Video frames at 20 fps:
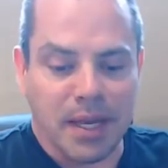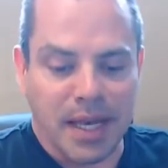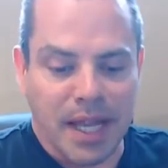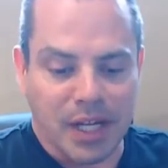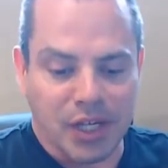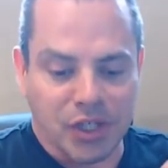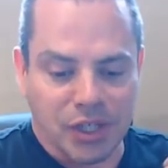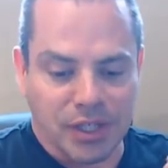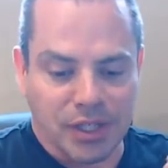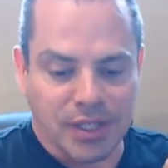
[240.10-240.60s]
and
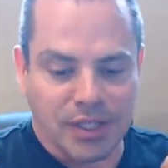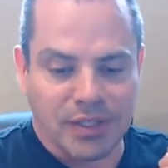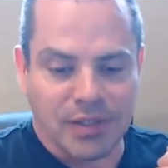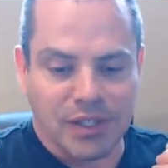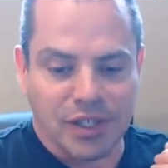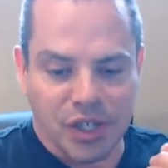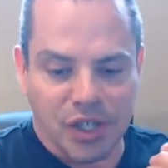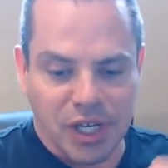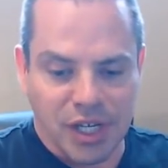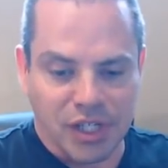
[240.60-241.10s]
not just
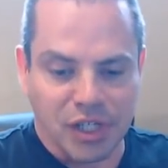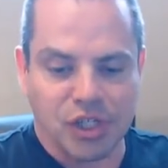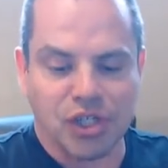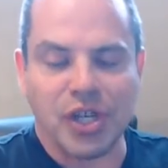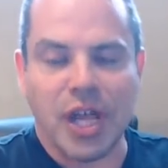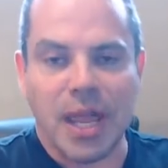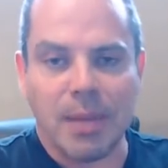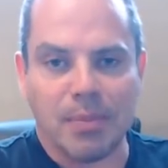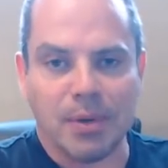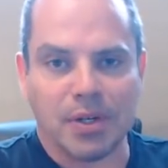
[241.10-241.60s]
in
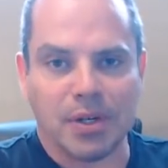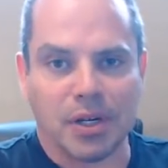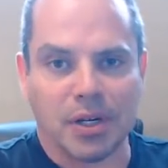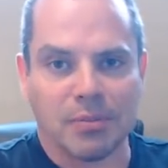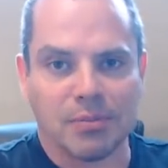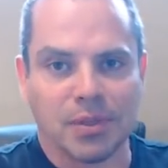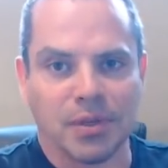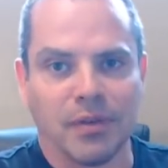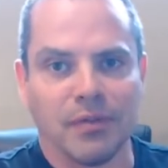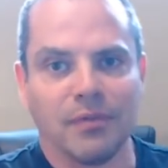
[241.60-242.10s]
shape in
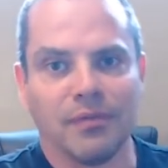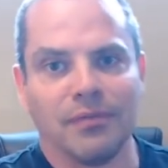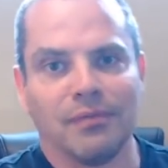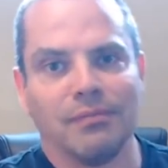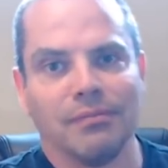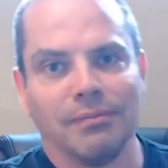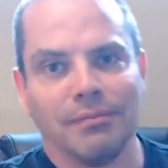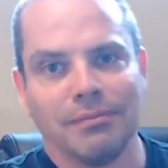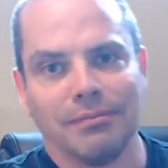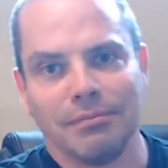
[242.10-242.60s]
terms of
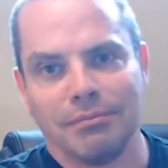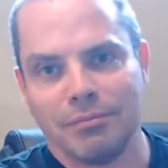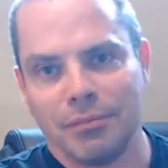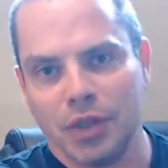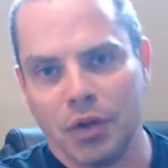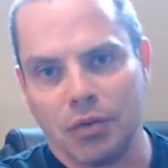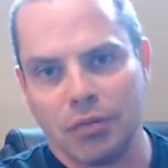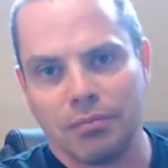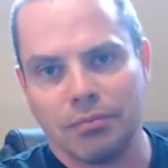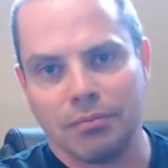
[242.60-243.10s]

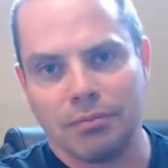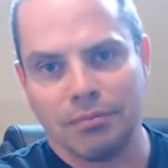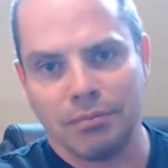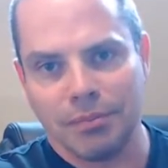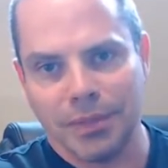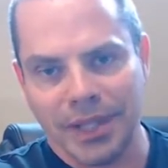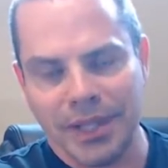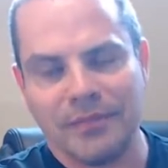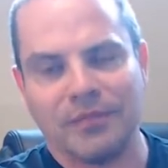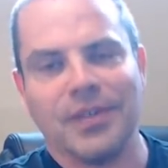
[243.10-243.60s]
you know
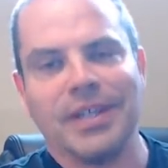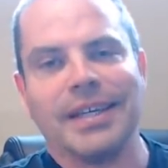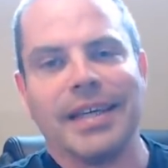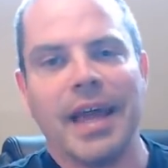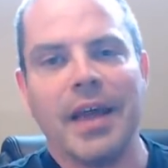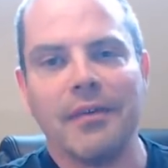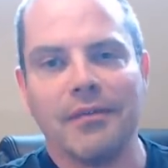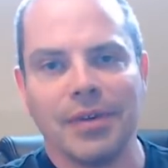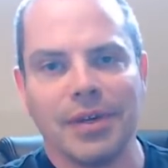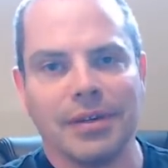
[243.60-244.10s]
lifting
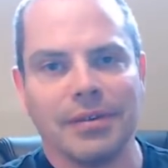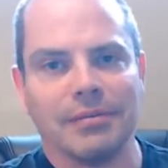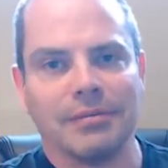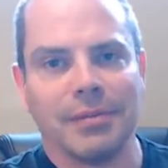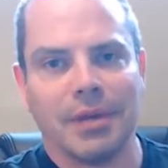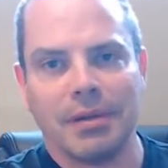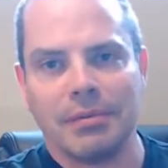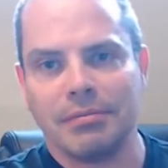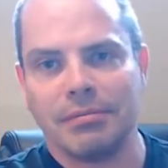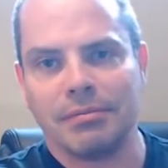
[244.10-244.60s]
heavy
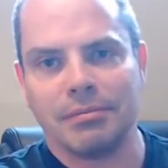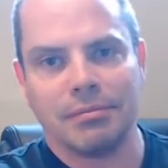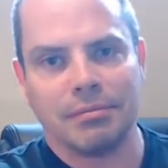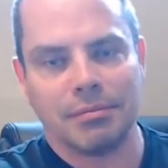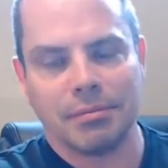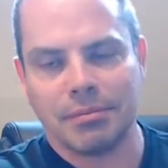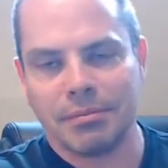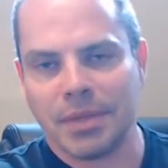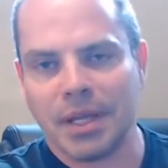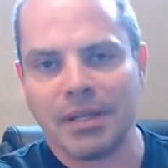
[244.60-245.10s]
and, and
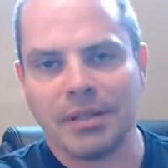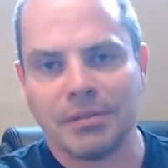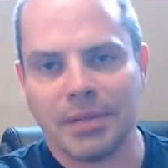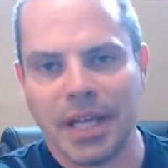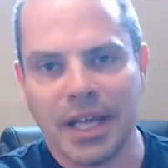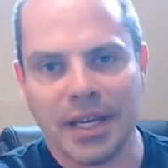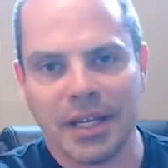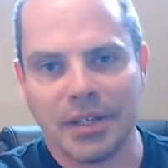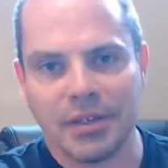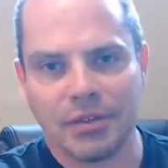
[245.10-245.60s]
and
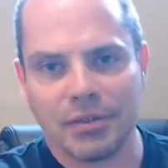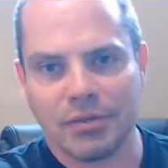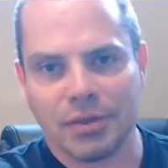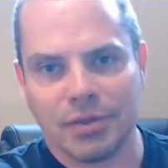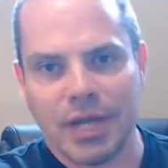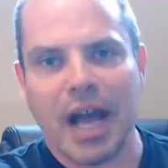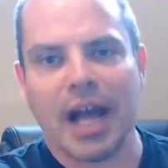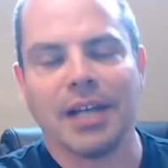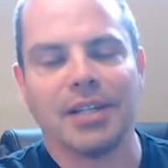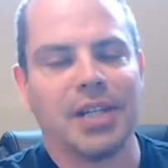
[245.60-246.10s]
getting
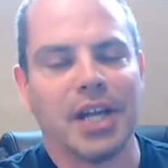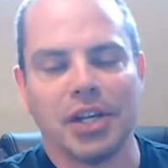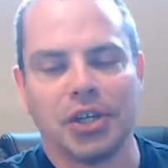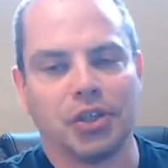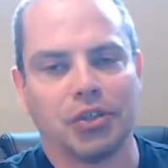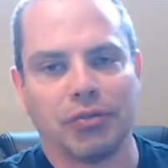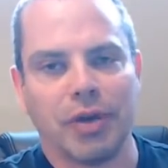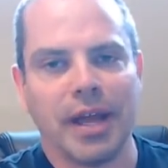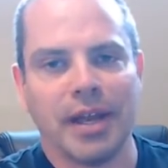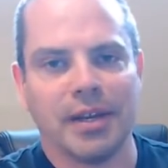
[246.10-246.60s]
contest
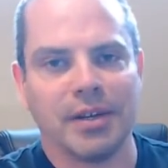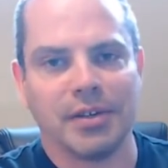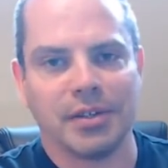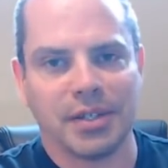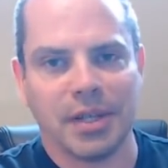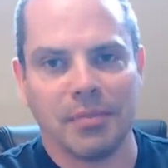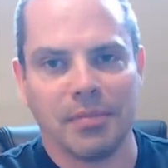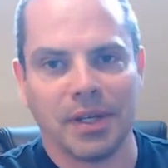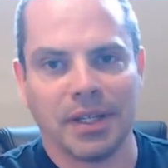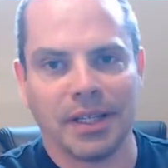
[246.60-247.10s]
shredded or
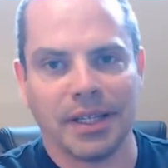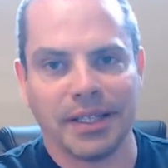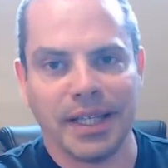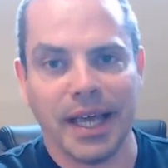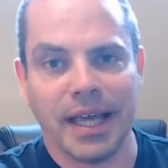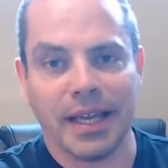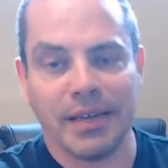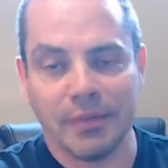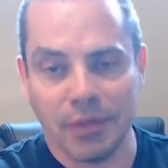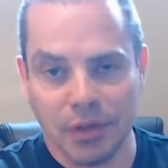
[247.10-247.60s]
something like
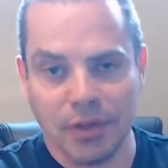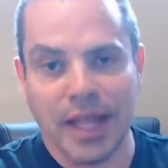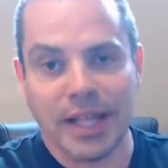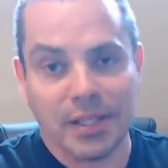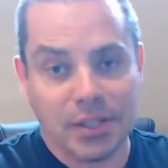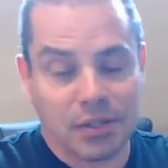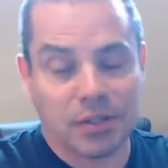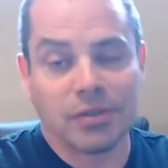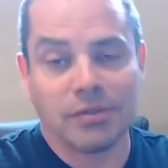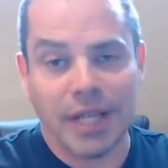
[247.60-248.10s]
that. Even though
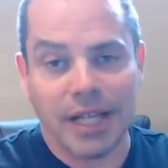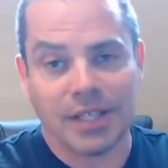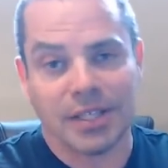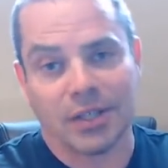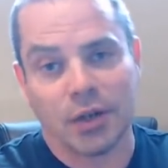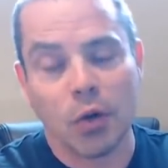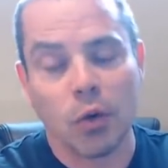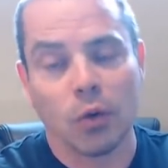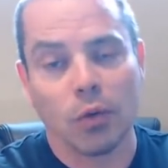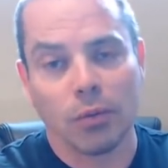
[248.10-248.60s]
that's that's
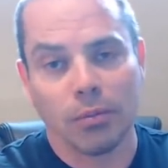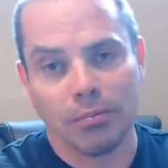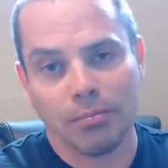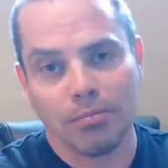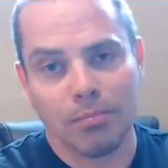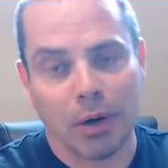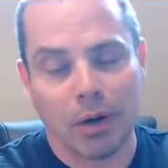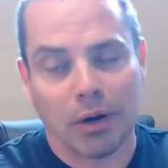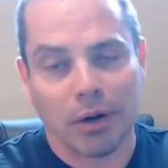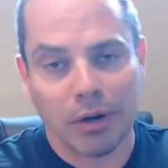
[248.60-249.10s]
a cool
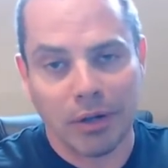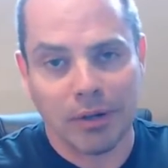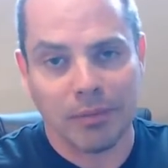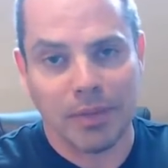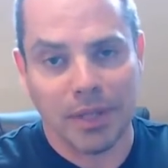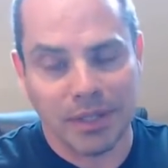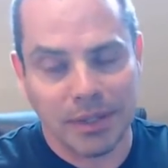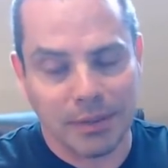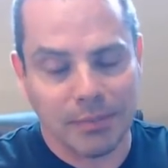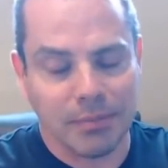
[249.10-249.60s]
perk. I
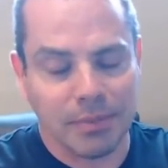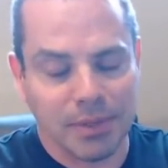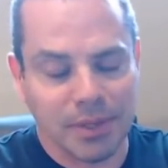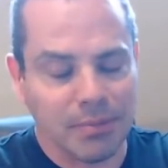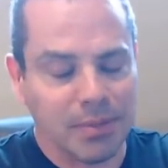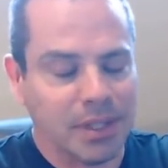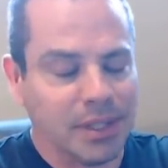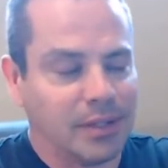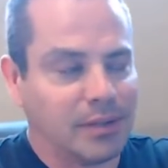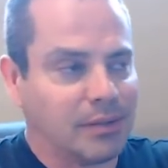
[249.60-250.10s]
mean, to
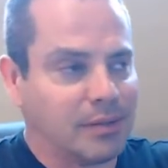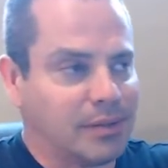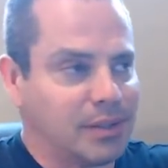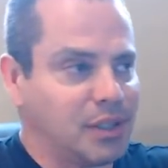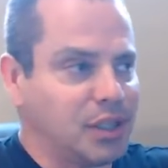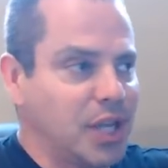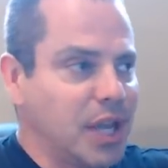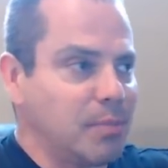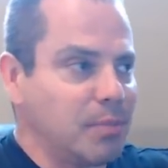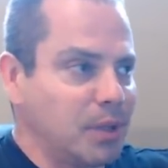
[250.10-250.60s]
be in
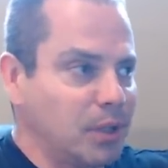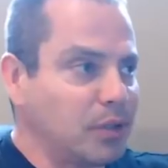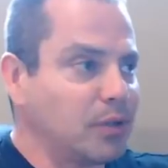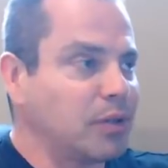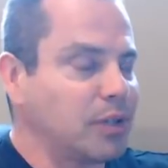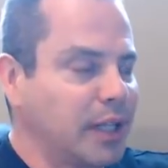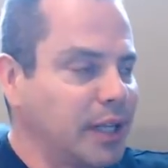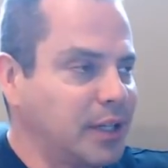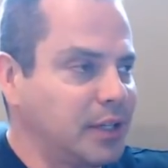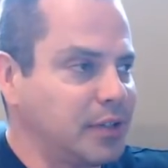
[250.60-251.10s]
shape and look
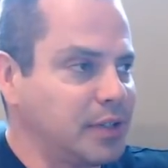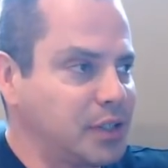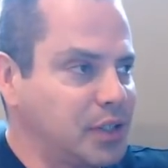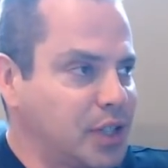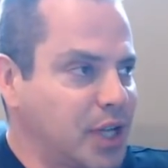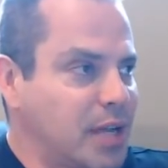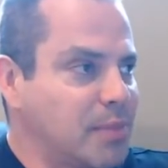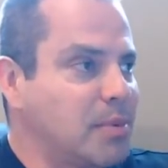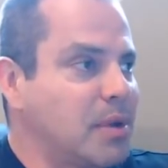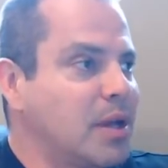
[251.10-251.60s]
like you're in
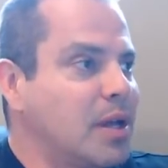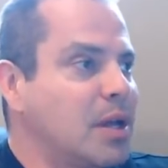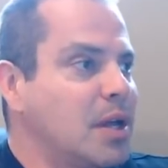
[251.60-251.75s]
shape,